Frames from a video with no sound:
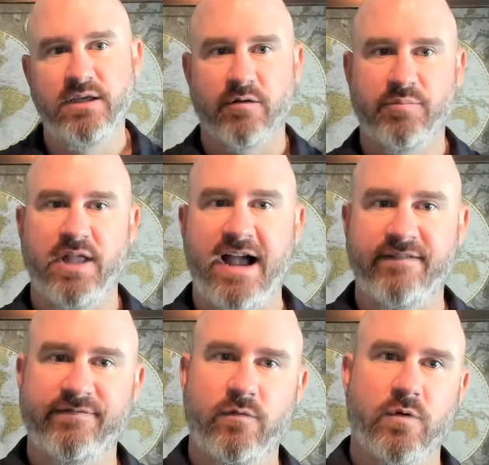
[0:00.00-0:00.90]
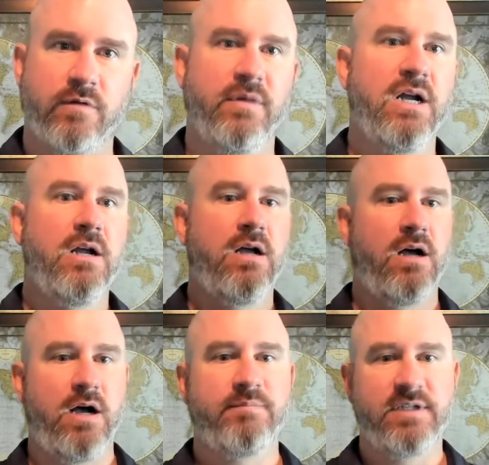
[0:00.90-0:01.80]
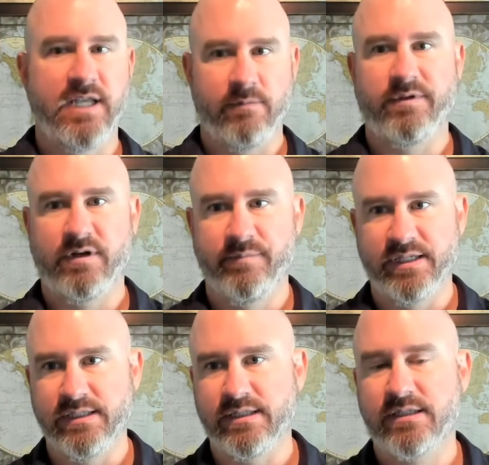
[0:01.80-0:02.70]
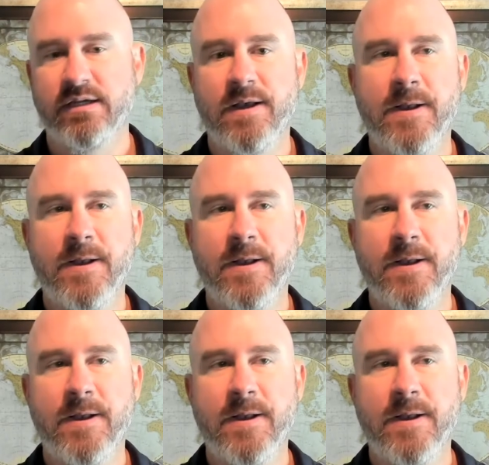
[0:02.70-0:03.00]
your platform up to date with your business.